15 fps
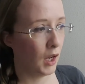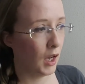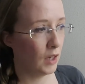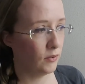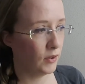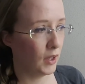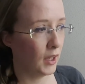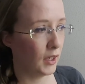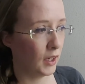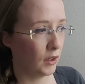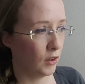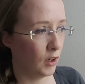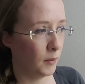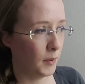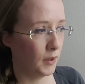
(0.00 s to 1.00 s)
I feel like it
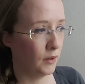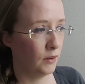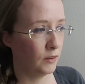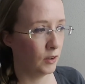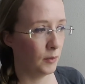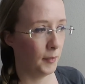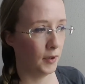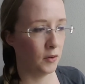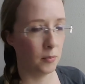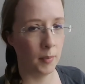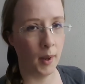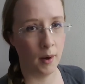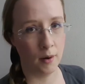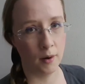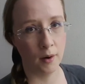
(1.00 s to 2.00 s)
could have been so much
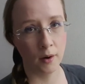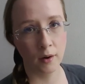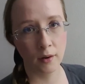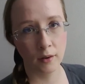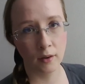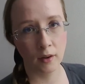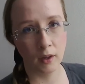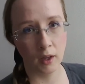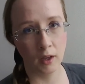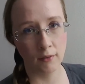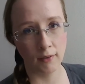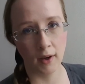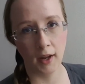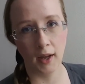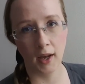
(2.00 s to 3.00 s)
better
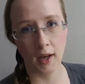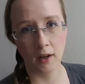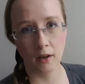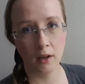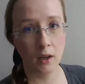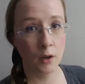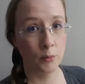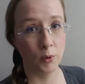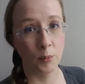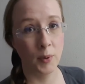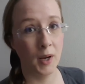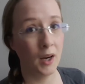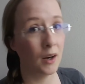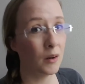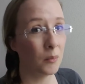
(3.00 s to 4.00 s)
if I had
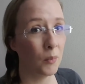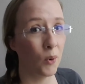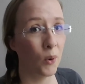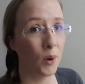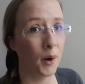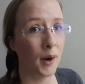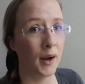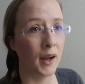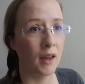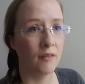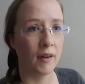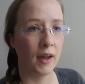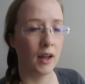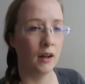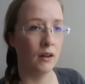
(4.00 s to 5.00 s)
prepared more, if
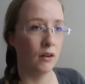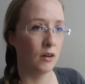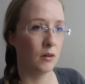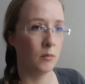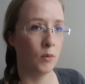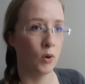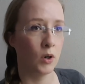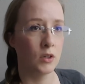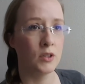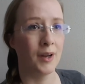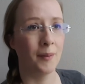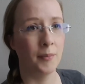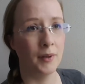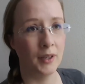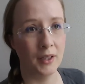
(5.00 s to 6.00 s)
I had learned more
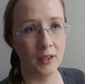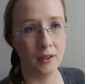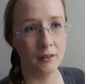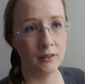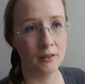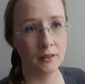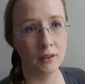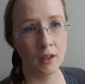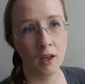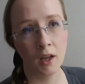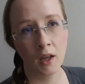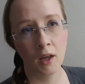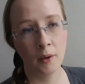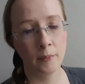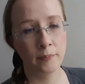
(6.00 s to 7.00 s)
Japanese.
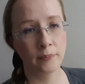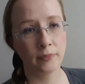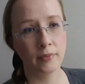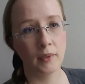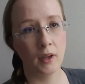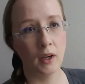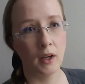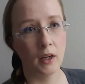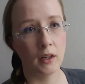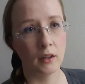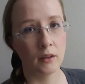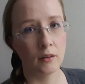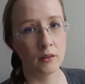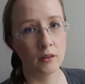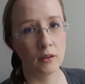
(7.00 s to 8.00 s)

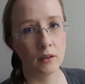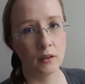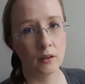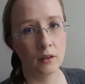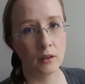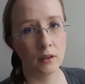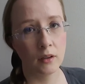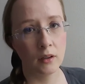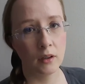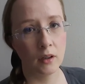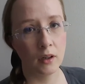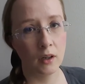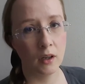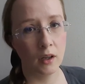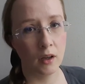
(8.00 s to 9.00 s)
And
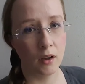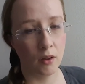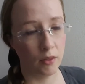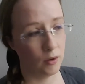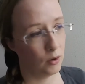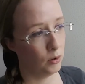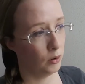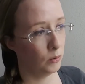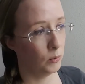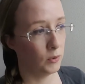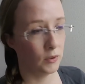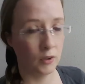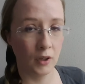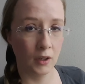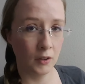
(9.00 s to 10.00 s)
although it was
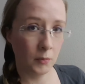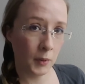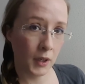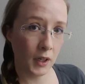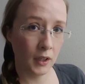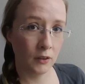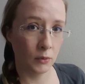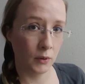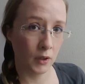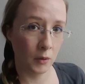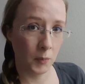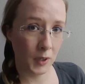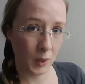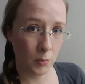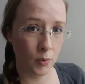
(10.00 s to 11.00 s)
a good experience with
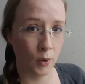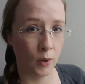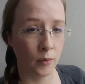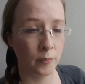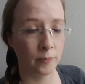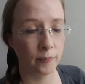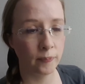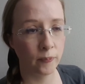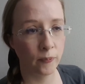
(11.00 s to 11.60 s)
good people,